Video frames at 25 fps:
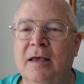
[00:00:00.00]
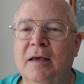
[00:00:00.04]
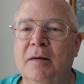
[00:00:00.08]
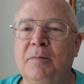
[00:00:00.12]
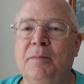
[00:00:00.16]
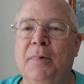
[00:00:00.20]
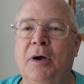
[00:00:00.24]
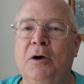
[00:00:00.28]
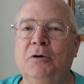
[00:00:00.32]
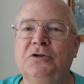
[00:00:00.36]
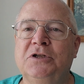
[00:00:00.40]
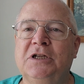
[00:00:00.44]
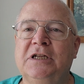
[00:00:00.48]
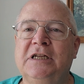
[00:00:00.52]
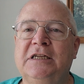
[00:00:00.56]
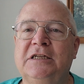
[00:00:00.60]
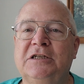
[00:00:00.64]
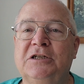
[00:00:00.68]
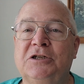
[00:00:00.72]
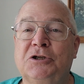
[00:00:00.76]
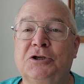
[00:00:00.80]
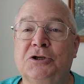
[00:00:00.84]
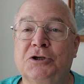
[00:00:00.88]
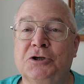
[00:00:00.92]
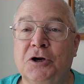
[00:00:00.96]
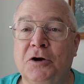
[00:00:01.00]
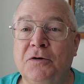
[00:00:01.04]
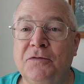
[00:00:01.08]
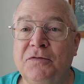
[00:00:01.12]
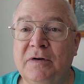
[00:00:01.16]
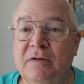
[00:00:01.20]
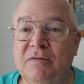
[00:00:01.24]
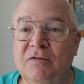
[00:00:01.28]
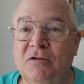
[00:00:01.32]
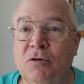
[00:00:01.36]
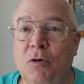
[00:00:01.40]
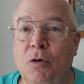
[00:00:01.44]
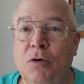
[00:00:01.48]
Moses is a servant
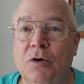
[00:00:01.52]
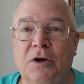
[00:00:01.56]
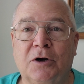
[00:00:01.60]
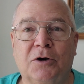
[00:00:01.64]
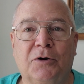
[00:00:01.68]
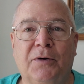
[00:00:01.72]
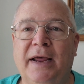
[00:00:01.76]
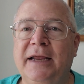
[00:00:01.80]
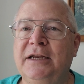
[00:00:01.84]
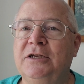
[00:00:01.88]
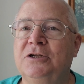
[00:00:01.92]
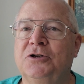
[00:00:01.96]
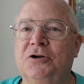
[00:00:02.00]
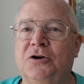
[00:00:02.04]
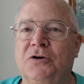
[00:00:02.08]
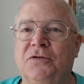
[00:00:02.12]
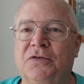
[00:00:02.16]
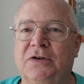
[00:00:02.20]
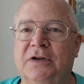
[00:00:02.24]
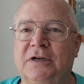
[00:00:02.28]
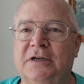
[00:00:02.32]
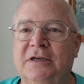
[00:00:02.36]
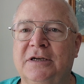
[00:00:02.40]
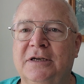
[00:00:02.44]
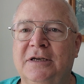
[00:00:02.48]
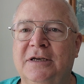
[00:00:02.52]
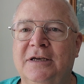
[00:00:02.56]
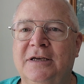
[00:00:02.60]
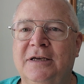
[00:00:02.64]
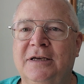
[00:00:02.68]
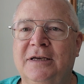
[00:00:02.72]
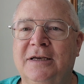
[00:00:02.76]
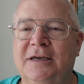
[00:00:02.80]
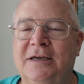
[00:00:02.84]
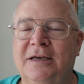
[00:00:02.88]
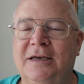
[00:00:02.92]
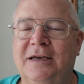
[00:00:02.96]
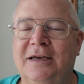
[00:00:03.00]
of the Lord, a great servant,
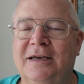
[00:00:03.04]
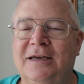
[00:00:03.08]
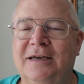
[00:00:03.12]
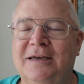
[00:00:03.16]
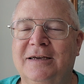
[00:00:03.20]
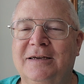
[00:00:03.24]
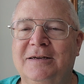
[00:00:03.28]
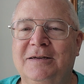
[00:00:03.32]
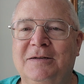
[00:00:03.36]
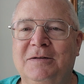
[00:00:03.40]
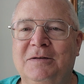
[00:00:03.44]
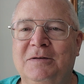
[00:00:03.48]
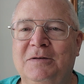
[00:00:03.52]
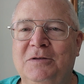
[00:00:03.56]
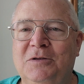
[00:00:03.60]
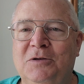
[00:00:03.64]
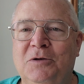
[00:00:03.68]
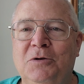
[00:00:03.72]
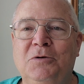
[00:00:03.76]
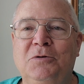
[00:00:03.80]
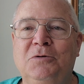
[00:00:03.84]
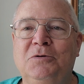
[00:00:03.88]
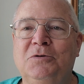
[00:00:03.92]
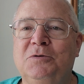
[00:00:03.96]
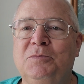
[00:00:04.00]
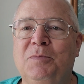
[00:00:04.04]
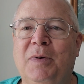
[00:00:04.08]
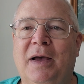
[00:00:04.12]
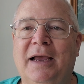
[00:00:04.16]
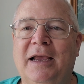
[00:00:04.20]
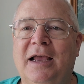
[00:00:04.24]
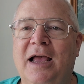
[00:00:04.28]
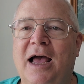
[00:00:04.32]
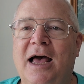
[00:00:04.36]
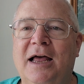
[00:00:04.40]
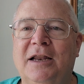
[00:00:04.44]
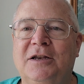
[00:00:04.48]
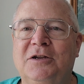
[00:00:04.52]
used by
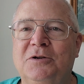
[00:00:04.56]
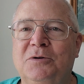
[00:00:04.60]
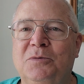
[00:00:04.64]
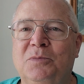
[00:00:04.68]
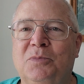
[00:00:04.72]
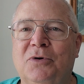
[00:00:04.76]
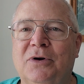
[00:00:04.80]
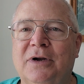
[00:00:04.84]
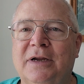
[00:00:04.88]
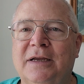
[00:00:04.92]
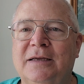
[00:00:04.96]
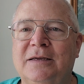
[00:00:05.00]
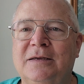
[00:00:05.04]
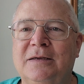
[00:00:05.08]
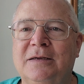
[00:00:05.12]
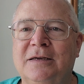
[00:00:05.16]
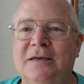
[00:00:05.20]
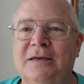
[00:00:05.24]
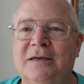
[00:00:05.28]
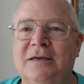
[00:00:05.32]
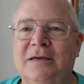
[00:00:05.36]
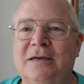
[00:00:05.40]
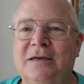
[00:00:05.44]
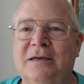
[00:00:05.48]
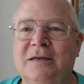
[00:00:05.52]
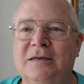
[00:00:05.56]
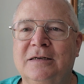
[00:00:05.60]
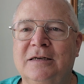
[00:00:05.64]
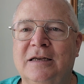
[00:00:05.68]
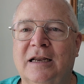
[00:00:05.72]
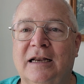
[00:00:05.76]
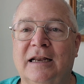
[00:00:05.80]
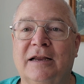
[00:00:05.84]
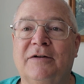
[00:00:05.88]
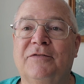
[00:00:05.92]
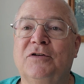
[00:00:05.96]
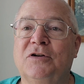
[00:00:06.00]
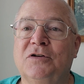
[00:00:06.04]
God to bring
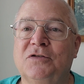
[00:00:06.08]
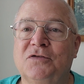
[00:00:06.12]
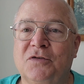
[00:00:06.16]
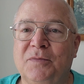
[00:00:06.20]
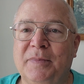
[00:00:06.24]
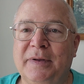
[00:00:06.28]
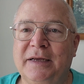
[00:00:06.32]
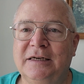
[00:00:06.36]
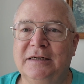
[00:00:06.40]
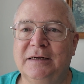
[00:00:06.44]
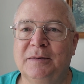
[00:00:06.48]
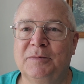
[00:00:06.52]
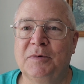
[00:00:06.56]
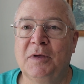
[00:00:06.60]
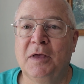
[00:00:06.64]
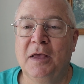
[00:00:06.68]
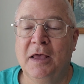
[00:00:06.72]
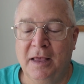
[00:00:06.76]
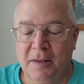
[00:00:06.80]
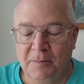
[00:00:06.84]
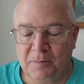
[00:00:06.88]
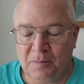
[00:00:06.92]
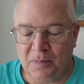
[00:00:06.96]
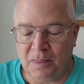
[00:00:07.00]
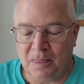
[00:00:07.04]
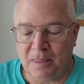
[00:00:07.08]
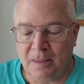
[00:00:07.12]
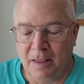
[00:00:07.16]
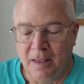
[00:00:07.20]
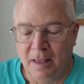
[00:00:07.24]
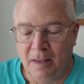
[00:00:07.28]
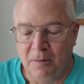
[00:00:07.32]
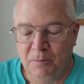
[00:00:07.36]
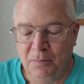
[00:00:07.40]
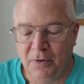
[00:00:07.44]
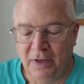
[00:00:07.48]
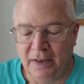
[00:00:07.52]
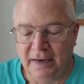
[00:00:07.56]
deliverance from Egypt.
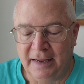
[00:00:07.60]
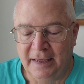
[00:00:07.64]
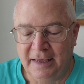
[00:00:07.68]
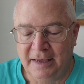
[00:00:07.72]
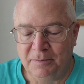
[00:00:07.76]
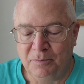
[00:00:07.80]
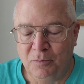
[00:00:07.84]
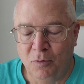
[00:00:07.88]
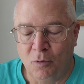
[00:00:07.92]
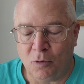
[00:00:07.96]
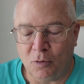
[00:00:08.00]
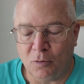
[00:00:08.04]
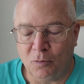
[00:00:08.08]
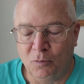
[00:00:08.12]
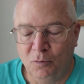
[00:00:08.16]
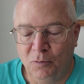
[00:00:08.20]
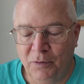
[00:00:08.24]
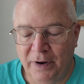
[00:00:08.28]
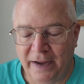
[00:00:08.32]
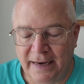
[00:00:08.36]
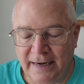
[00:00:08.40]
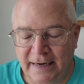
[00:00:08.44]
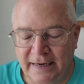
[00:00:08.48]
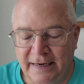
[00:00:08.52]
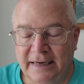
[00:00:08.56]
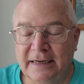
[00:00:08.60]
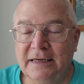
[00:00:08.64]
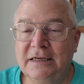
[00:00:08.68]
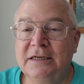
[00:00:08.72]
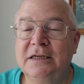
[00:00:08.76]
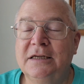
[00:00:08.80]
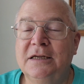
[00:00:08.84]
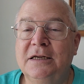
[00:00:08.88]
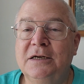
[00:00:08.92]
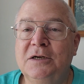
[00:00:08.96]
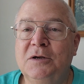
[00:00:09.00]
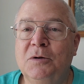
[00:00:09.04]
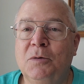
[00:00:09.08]
But he bore
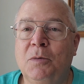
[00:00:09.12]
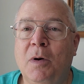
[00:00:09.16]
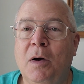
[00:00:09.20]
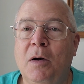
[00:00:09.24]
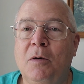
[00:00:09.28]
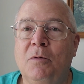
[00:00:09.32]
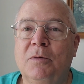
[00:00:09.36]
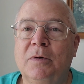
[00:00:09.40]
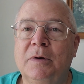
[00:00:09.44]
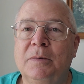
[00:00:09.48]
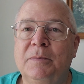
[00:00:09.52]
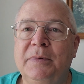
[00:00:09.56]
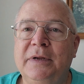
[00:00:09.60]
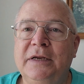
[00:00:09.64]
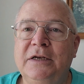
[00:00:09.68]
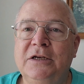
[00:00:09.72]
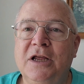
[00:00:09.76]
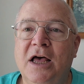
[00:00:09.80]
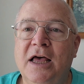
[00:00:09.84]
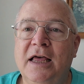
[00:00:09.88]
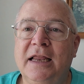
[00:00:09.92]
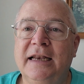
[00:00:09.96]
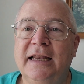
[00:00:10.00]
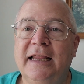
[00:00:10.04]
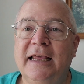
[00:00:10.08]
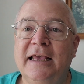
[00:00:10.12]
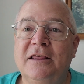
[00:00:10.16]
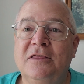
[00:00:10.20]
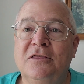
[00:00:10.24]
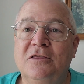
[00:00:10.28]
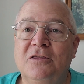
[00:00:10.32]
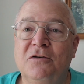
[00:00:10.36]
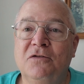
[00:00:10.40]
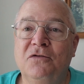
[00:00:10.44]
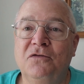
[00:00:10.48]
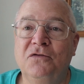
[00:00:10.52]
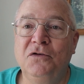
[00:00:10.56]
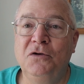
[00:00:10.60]
witness to what would be done in
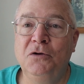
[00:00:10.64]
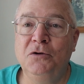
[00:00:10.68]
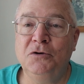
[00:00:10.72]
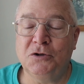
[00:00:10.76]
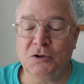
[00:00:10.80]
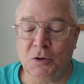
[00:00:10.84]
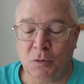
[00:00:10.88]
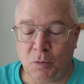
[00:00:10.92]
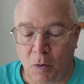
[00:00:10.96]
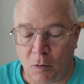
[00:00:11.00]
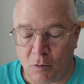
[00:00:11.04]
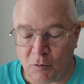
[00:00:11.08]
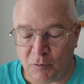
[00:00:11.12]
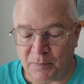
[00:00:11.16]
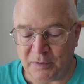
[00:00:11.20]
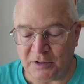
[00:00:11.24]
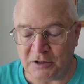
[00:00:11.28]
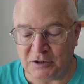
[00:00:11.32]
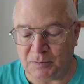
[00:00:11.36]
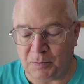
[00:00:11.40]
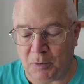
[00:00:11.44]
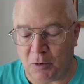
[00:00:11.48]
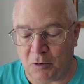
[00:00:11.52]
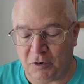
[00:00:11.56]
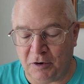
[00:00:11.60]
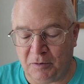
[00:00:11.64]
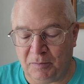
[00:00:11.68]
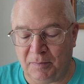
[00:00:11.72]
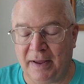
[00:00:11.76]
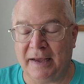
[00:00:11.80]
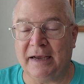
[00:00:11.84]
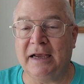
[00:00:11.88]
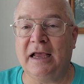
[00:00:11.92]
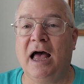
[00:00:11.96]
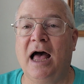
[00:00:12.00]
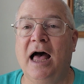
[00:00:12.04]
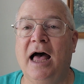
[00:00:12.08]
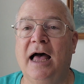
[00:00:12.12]
the future, what would be spoken
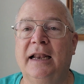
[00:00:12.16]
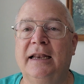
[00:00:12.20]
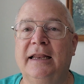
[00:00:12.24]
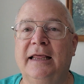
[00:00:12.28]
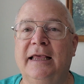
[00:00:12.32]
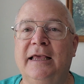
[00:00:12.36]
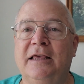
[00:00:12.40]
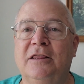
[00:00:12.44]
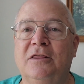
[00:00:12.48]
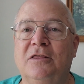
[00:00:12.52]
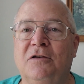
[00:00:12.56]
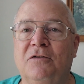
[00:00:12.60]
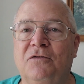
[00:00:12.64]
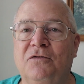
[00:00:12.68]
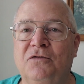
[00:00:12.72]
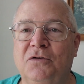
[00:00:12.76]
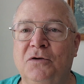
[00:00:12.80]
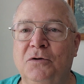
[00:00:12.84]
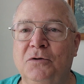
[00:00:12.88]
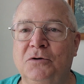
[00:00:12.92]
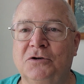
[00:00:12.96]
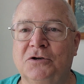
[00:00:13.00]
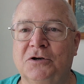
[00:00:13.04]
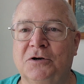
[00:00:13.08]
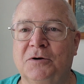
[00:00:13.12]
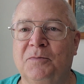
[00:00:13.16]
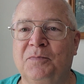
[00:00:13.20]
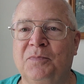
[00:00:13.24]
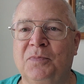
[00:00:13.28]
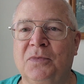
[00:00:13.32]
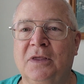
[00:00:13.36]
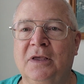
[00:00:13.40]
by God in the future.